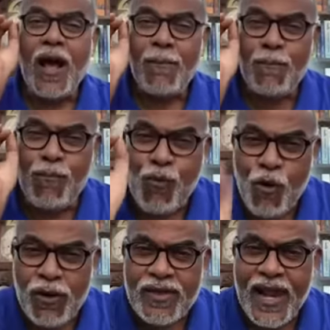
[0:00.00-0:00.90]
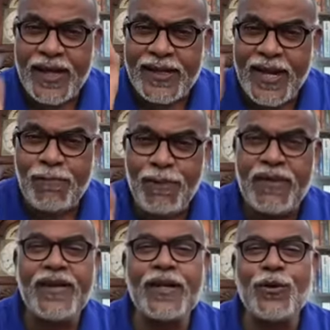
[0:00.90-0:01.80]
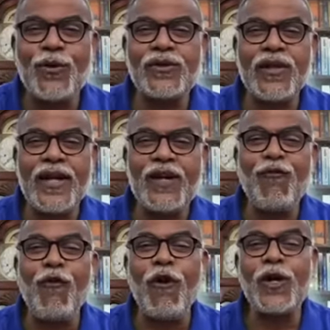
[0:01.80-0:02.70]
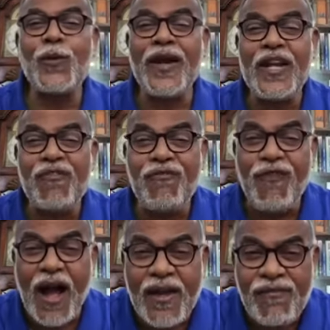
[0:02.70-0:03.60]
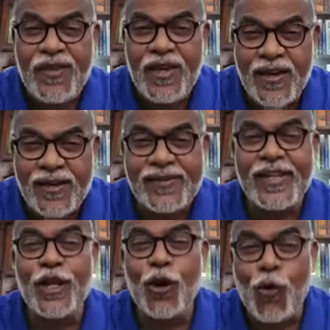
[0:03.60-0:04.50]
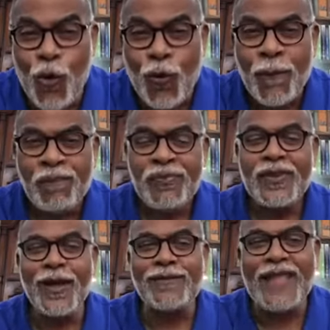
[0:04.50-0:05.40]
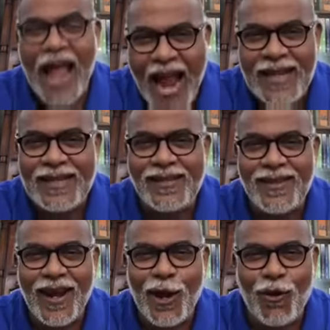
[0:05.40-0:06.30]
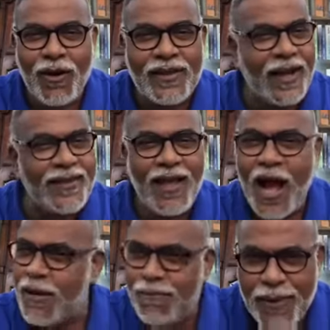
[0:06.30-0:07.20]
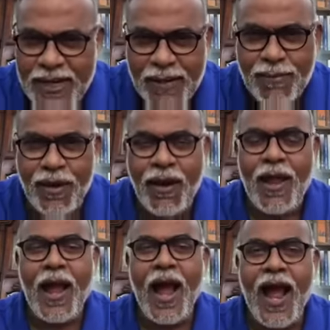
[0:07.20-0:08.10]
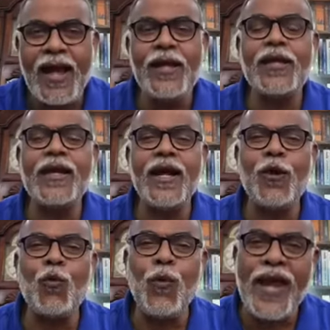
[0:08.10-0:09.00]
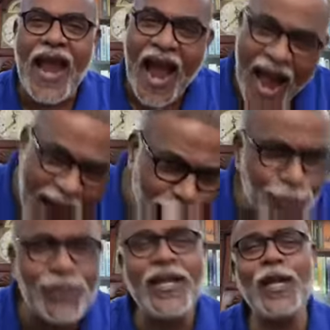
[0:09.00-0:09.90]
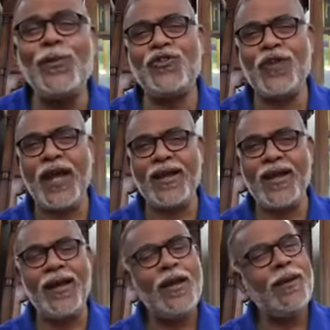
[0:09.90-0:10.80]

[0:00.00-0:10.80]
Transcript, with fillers: more than 10% growth rate for 25 years in a row. Now that is a record that is unbeatable and uh, we have to deal with China.